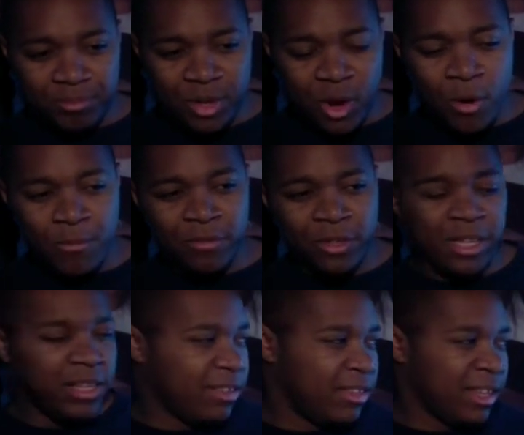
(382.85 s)

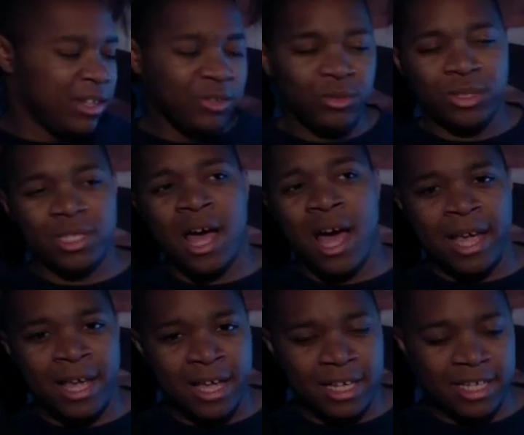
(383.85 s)
hopefully this will
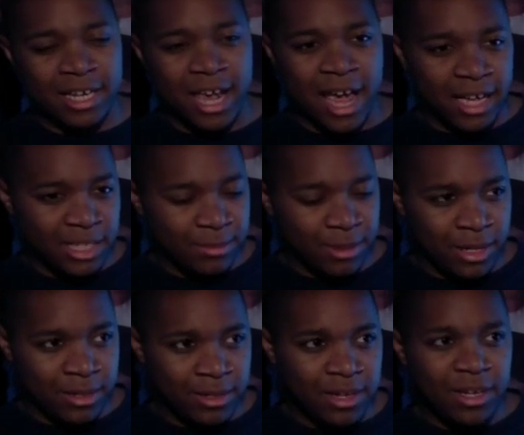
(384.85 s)
tie into
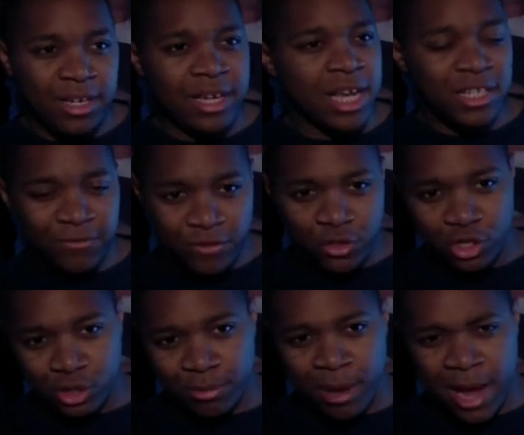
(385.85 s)
X-Men Days of
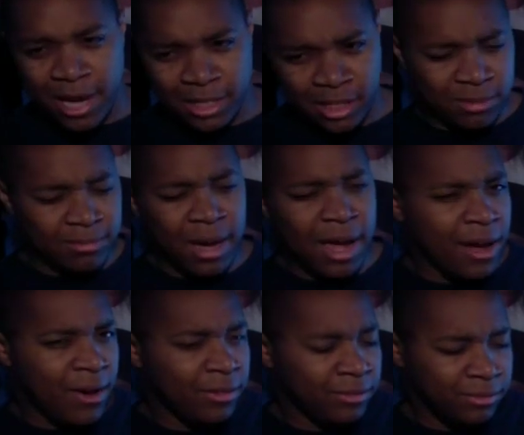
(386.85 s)
Futures Past
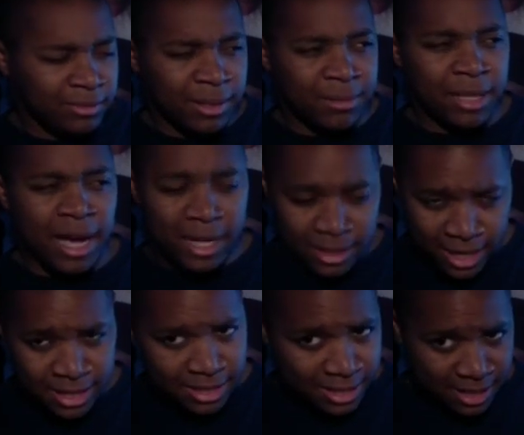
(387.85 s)
somehow. I mean, I'd
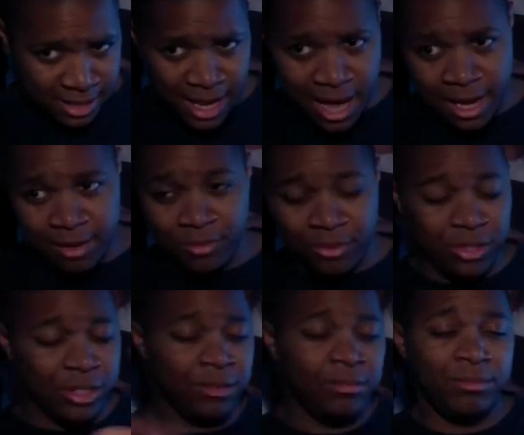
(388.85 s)
like to see it tie in with
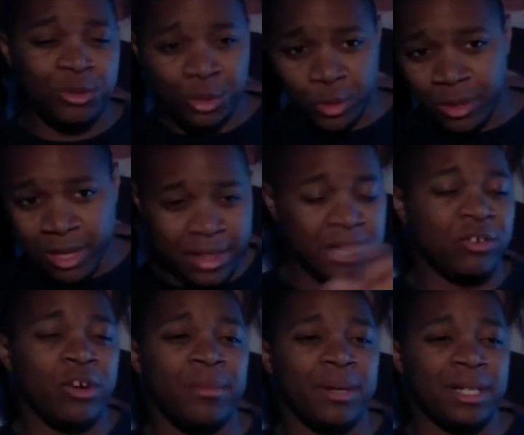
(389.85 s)
the storyline
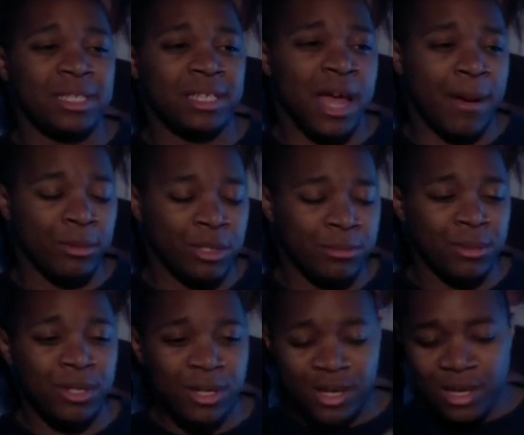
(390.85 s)
that's already been established, but